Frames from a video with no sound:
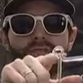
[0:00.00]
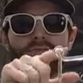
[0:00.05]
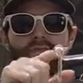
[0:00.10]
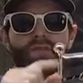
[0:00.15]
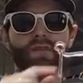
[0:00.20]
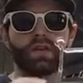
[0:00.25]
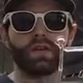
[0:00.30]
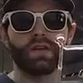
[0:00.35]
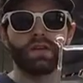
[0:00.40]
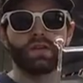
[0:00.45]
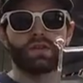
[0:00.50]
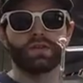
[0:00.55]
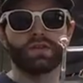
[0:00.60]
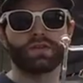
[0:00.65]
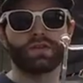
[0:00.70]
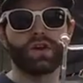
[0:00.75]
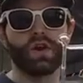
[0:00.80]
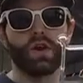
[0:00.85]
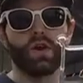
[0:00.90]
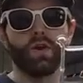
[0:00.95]
need to get it
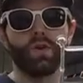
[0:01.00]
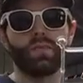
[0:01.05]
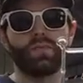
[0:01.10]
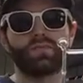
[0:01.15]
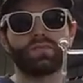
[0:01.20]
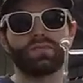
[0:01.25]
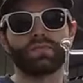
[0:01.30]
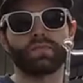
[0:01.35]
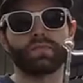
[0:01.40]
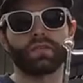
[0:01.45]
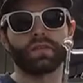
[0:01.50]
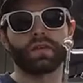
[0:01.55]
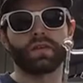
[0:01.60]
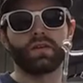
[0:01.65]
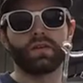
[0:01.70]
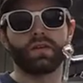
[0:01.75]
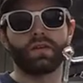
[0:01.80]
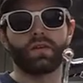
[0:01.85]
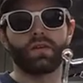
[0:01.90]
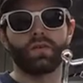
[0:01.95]
off.
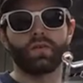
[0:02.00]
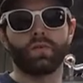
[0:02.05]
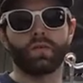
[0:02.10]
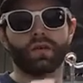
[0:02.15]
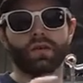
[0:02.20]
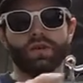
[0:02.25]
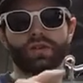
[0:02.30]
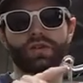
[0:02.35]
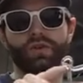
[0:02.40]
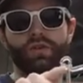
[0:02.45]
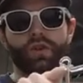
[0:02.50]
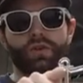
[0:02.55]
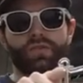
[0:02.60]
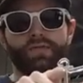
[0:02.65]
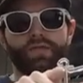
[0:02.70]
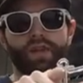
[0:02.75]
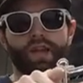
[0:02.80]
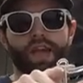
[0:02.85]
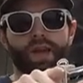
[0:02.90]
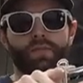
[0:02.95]
So
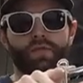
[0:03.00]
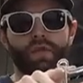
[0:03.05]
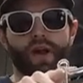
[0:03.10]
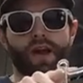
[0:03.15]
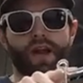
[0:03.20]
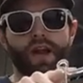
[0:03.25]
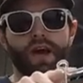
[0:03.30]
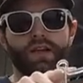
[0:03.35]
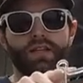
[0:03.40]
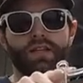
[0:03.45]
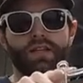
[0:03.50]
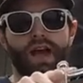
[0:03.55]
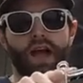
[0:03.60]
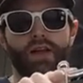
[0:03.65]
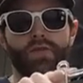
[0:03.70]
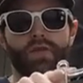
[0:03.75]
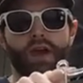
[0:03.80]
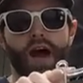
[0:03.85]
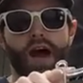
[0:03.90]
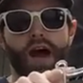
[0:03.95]
we're gonna shoot our
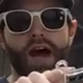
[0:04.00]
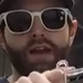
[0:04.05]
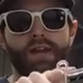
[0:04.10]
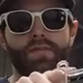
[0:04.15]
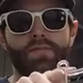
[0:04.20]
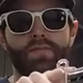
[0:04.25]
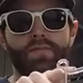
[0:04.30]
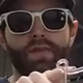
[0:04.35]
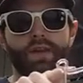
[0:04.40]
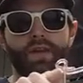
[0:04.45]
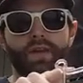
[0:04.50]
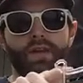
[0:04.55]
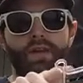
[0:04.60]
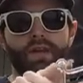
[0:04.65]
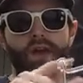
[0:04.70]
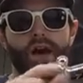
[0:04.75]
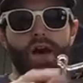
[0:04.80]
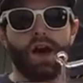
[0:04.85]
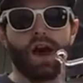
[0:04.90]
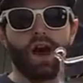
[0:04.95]
flame right onto
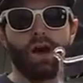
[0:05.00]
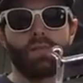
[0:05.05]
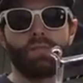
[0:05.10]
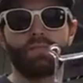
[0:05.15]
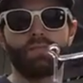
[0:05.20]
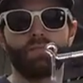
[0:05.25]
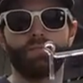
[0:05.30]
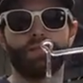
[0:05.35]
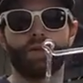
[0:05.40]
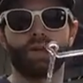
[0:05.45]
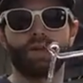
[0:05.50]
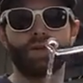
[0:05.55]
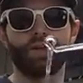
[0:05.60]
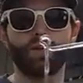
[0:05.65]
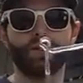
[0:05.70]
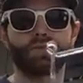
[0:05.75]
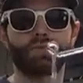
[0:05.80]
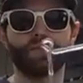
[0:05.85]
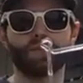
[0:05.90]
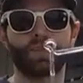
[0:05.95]
that rod.
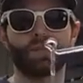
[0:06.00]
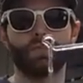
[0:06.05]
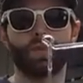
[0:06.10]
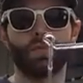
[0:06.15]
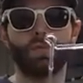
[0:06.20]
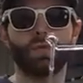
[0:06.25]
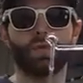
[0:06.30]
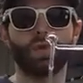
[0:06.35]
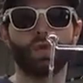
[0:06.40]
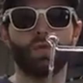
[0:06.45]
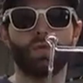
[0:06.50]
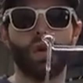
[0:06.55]
But